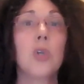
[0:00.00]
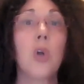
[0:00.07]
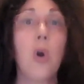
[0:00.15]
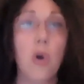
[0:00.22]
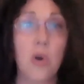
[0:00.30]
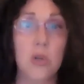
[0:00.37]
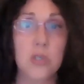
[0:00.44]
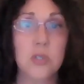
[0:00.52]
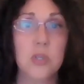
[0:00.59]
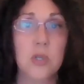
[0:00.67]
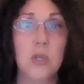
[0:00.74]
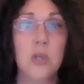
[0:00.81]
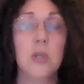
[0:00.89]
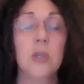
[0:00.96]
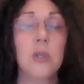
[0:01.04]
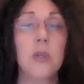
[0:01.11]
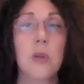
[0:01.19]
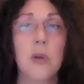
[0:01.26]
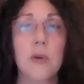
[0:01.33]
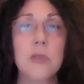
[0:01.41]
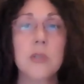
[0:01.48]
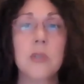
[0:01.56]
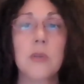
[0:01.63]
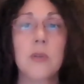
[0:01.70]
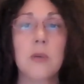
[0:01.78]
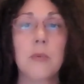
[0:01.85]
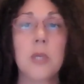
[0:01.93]
cause, you know,
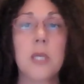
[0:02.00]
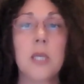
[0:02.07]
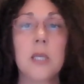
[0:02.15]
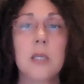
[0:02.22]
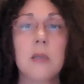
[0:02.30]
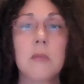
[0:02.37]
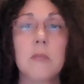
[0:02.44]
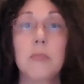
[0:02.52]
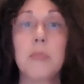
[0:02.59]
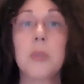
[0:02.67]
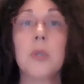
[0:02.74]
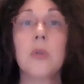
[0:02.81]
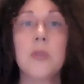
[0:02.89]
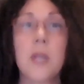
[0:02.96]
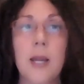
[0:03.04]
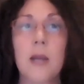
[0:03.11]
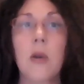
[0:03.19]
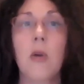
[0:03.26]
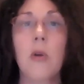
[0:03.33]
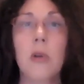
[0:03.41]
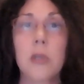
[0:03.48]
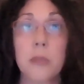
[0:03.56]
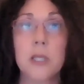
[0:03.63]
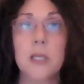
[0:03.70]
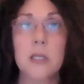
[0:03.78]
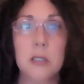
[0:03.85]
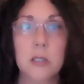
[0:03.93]
so that we can build that
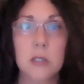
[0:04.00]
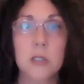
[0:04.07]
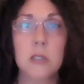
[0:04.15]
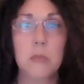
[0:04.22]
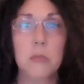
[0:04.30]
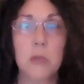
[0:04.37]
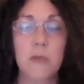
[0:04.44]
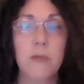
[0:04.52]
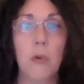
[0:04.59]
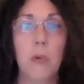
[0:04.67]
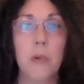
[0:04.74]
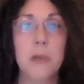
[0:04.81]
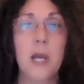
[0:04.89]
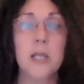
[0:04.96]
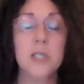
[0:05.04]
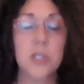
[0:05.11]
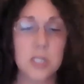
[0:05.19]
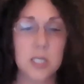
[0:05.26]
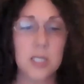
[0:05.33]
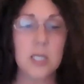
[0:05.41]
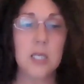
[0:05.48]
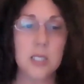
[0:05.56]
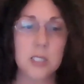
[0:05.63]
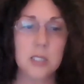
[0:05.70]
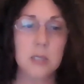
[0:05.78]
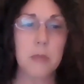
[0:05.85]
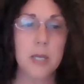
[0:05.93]
argument to move forward. I just think it
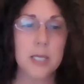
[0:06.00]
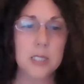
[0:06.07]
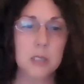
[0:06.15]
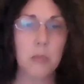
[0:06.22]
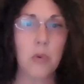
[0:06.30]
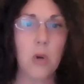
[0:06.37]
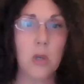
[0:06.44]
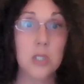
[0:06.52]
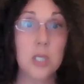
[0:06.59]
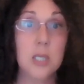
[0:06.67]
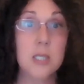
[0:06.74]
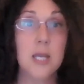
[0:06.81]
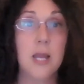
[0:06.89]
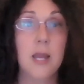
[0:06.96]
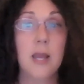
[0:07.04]
is an amazing project.